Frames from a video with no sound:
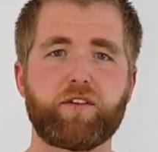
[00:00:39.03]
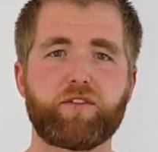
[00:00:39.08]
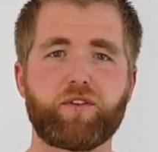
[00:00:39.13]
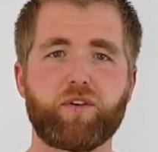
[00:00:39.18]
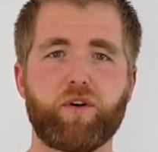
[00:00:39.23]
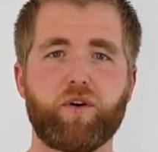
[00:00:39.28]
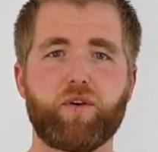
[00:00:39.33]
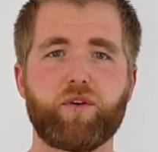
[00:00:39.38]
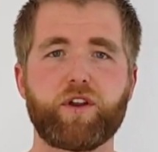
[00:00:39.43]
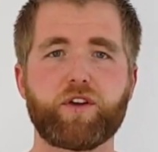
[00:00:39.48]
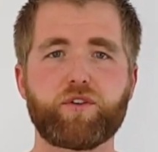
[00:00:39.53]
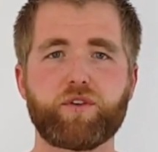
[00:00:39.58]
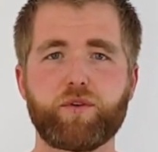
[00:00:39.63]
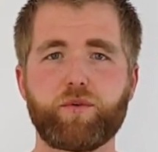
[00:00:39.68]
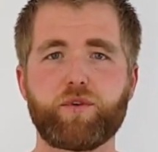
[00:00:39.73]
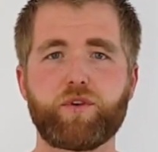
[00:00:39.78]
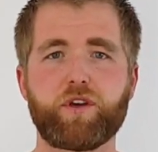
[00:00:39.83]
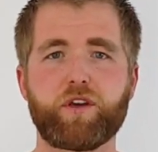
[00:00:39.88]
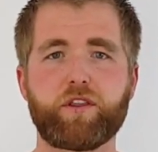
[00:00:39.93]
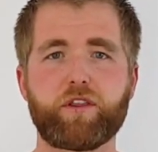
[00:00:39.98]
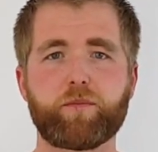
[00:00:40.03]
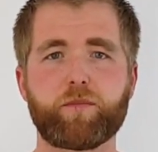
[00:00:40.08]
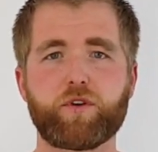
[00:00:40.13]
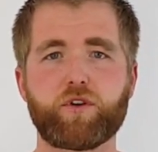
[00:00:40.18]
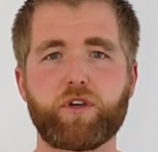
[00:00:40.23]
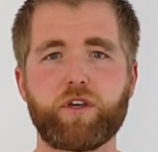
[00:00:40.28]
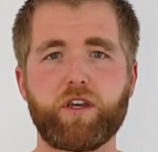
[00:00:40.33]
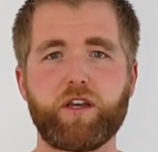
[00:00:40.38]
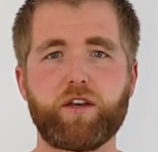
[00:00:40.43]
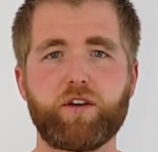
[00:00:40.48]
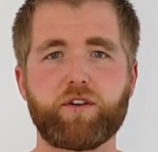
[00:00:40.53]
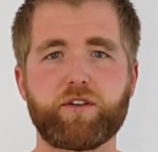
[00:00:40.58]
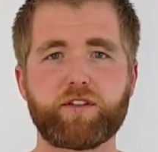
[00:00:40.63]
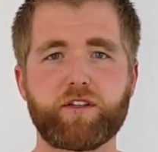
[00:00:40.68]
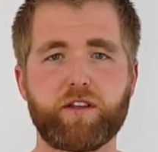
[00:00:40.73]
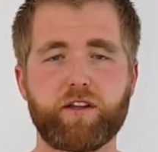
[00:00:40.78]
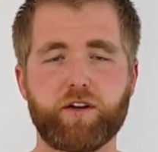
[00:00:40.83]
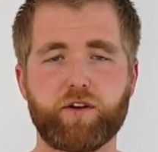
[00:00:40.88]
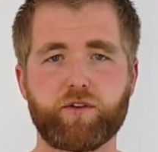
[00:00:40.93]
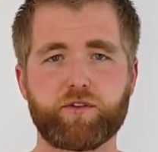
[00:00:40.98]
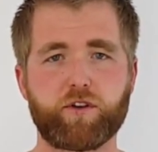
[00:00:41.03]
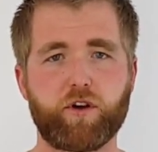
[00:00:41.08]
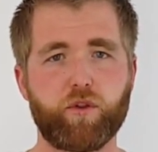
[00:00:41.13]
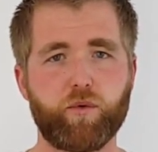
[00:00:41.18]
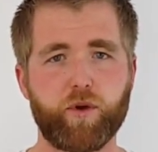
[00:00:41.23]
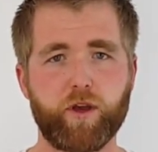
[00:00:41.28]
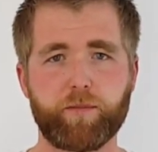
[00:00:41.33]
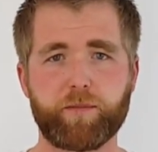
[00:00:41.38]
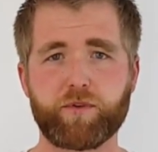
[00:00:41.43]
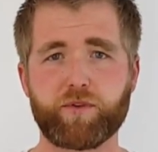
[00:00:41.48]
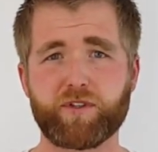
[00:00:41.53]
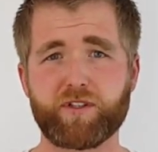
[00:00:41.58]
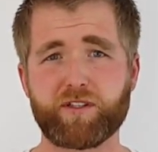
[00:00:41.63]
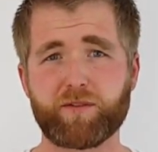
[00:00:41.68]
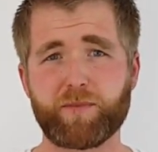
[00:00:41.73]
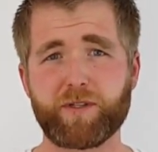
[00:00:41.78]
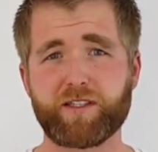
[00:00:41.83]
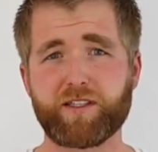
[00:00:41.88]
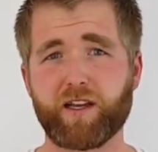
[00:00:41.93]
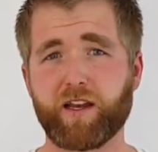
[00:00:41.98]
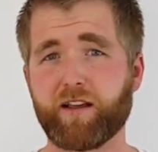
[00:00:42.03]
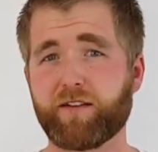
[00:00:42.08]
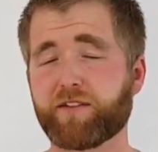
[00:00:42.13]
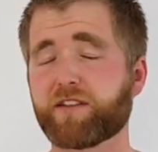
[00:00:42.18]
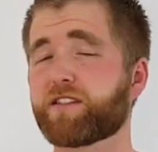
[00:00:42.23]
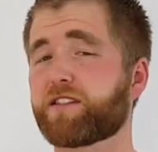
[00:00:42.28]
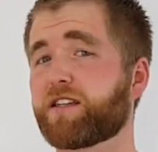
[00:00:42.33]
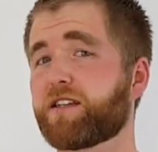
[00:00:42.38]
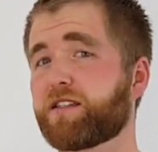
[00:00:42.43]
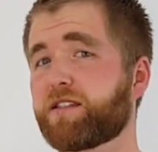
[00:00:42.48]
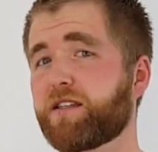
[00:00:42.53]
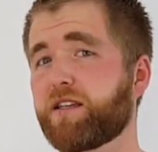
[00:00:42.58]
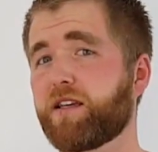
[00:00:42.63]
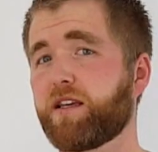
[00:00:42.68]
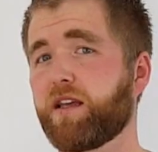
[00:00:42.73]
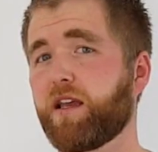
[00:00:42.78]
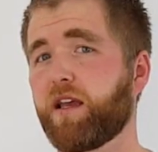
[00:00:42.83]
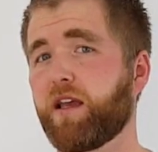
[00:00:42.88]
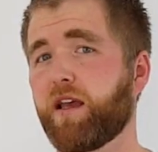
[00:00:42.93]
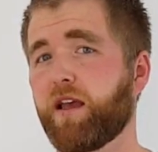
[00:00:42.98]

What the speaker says: So initially when you get the machine, you see that it goes all the way up to a speed setting of 60.